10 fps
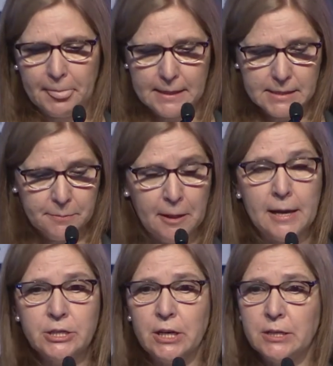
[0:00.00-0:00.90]

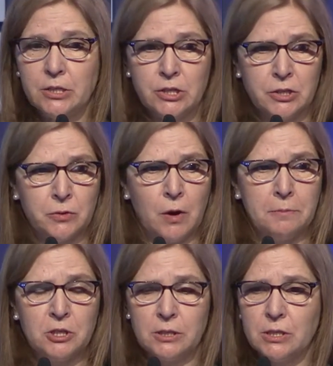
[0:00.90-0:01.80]
Supply chains
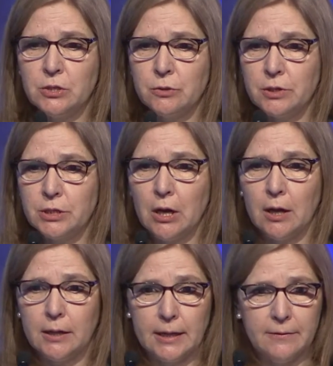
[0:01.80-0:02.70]
disruption. Stuart
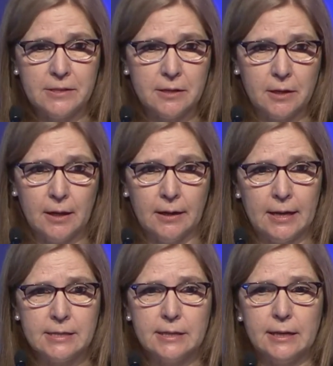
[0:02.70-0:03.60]
talk, gave us a, an
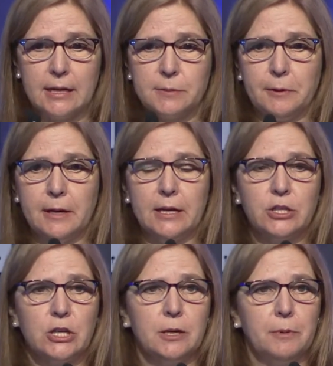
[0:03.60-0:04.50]
excellent
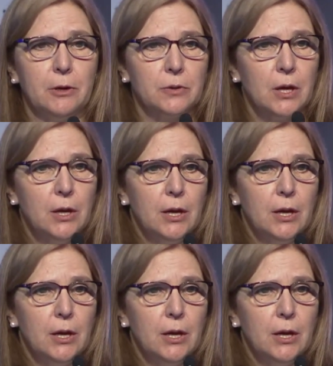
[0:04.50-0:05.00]
explanation about